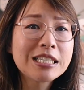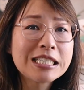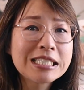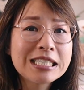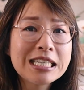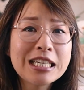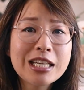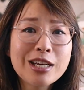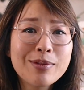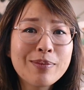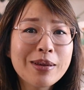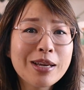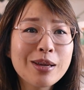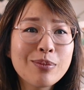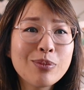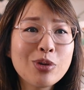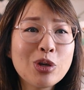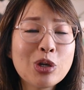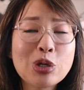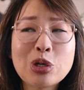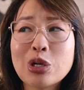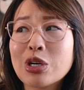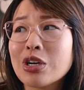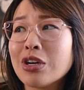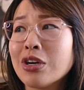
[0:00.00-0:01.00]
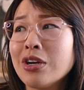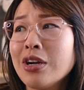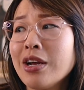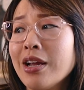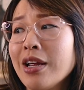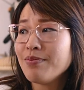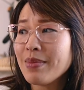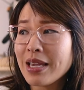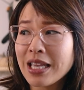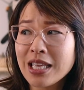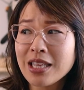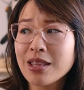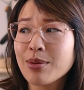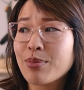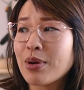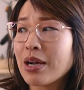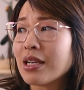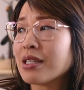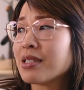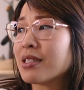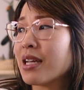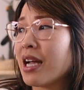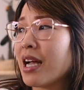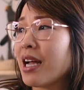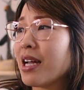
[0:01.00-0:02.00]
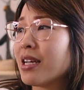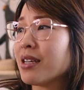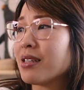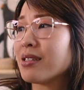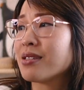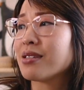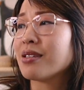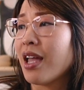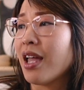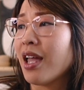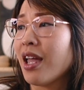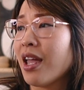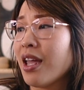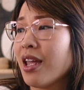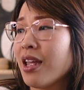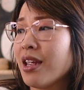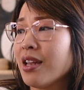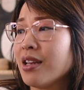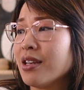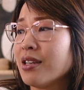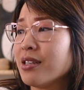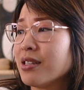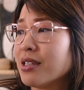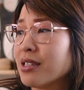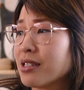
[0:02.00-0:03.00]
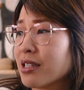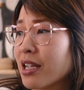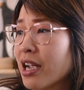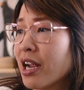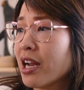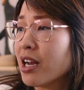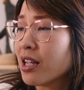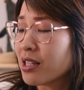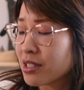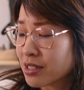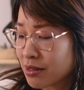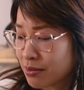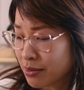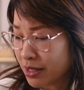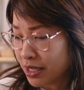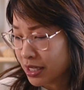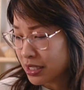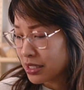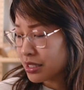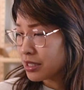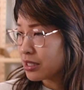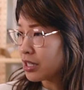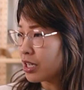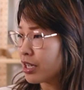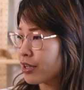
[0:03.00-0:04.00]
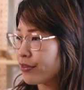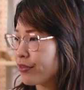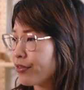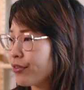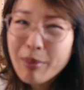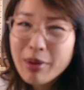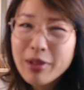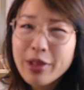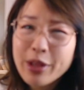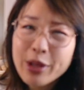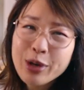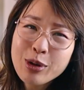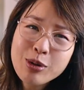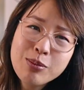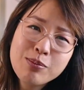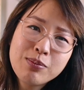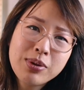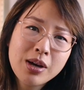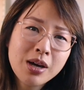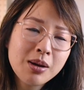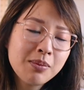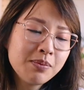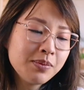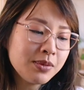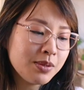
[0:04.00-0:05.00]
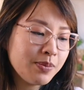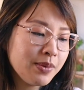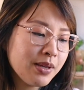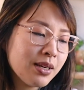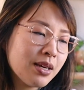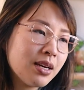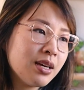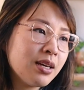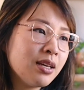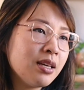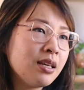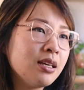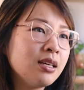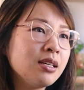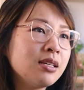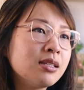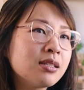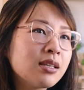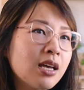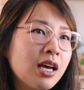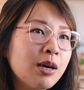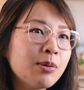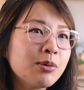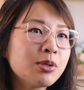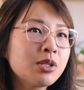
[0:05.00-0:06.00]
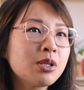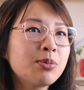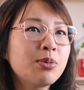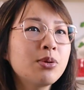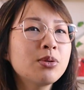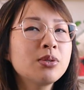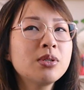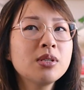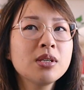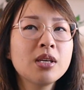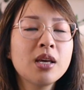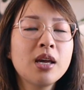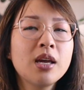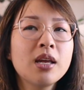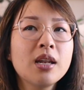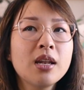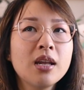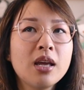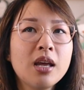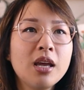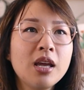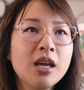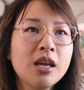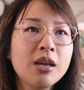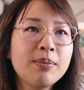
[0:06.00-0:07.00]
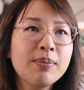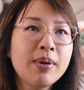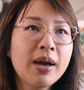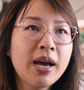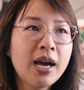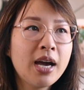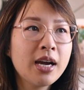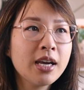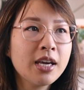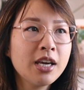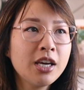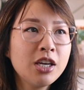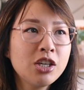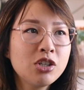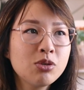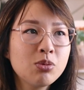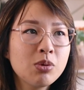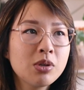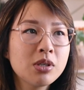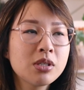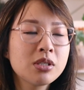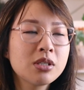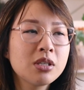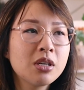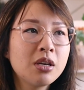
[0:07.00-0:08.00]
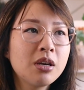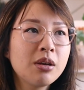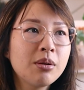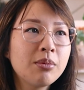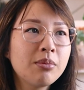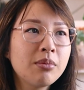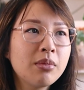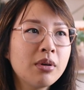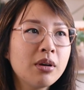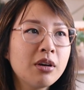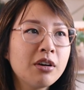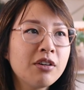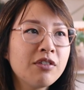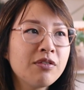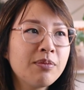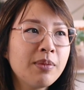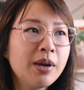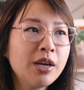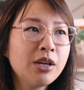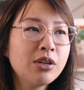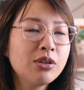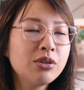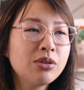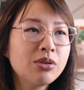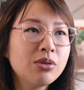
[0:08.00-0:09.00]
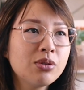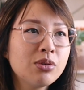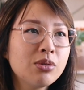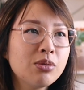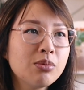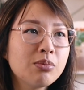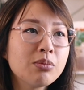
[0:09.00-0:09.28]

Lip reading: just sitting at my computer, making the price tags and designing some last stuff. I'm a little bummed because I was supposed to get a package with some of my new